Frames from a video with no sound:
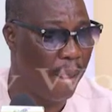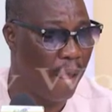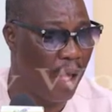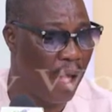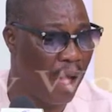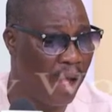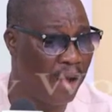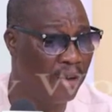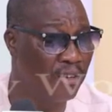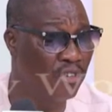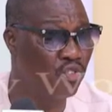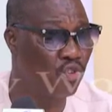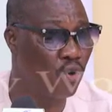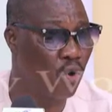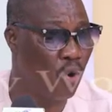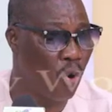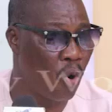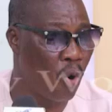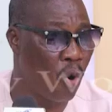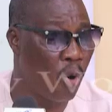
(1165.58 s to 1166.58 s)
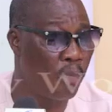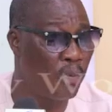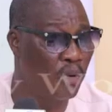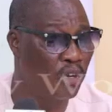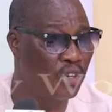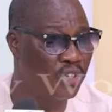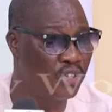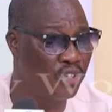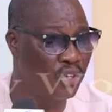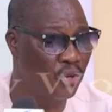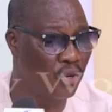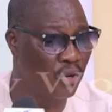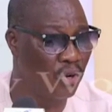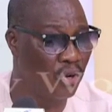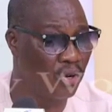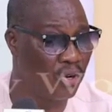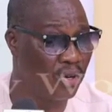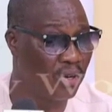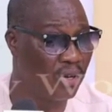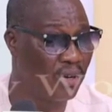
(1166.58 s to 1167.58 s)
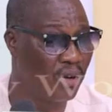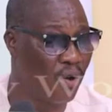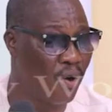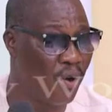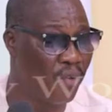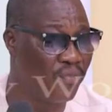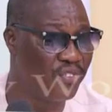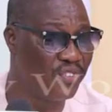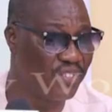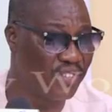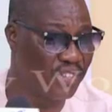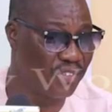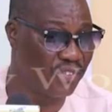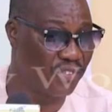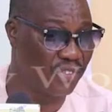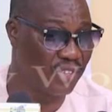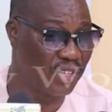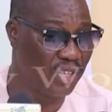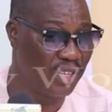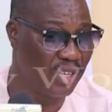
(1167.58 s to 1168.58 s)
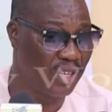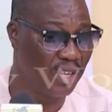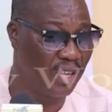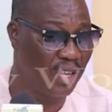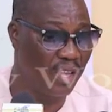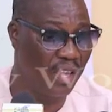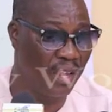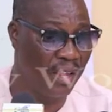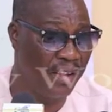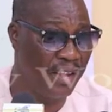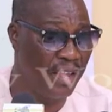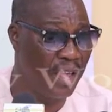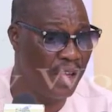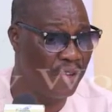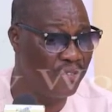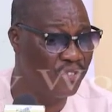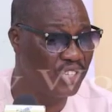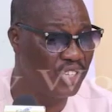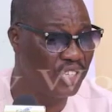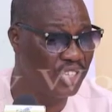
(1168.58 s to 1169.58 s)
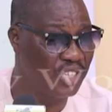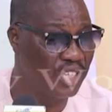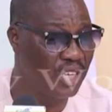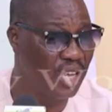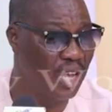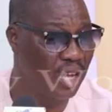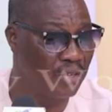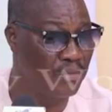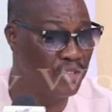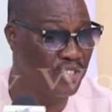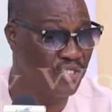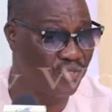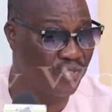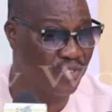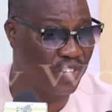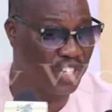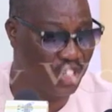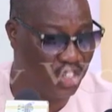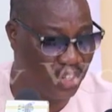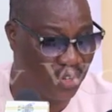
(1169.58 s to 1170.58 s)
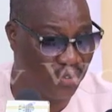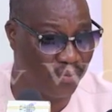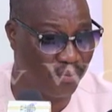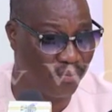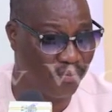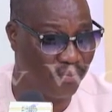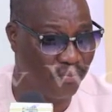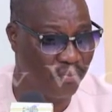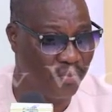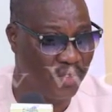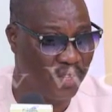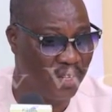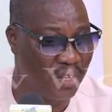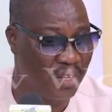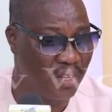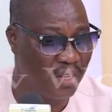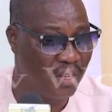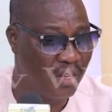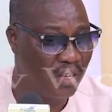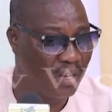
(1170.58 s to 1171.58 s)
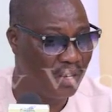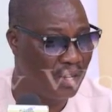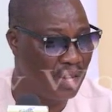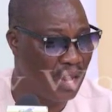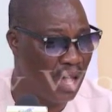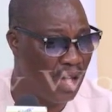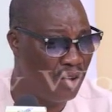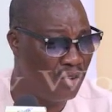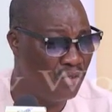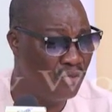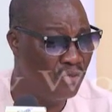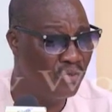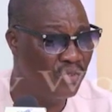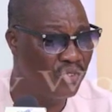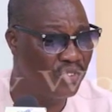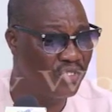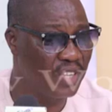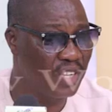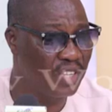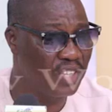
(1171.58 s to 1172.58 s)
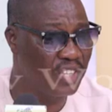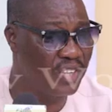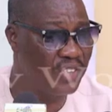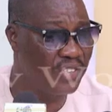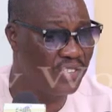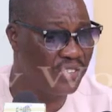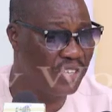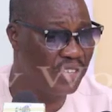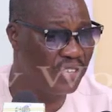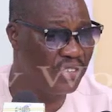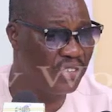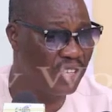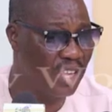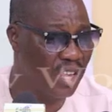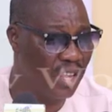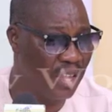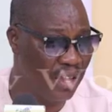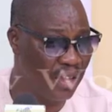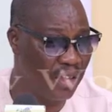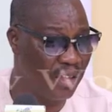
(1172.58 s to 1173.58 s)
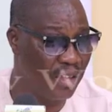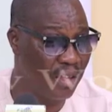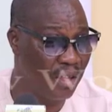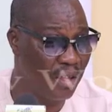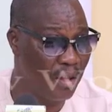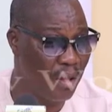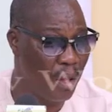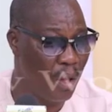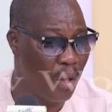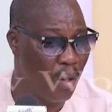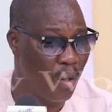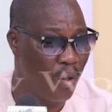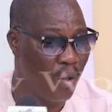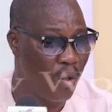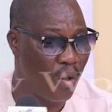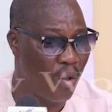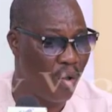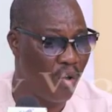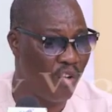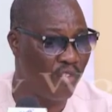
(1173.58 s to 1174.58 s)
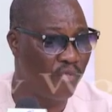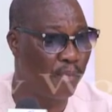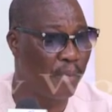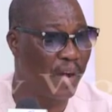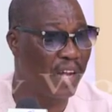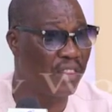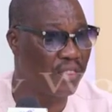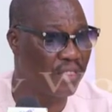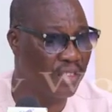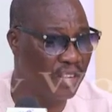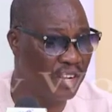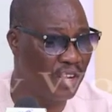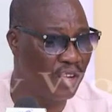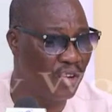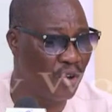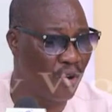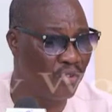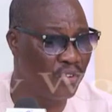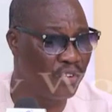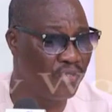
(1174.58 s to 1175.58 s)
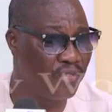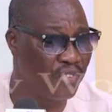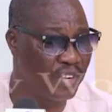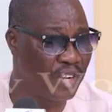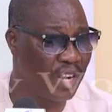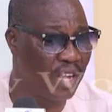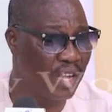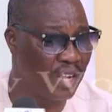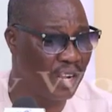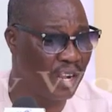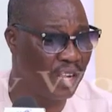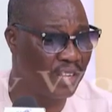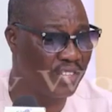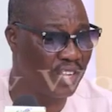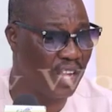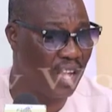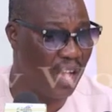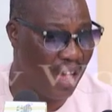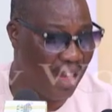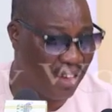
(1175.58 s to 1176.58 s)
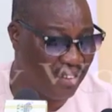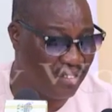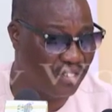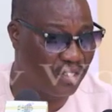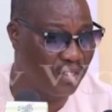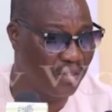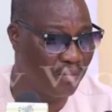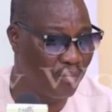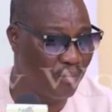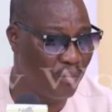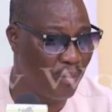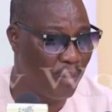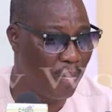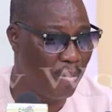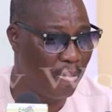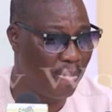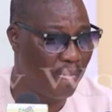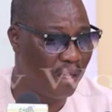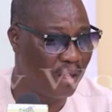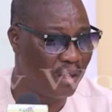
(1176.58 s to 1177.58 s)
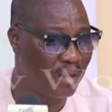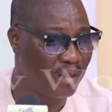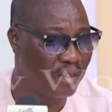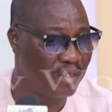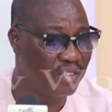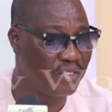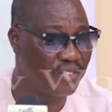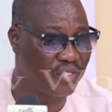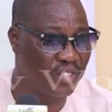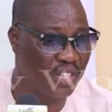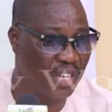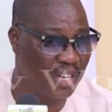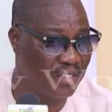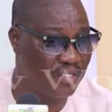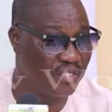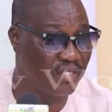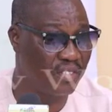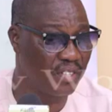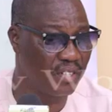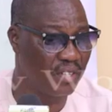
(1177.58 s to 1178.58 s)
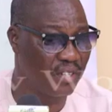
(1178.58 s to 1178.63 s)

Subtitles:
and or political offices in the FCT administration. Now, Section 6A of Part 3 of the Federal Character Act states,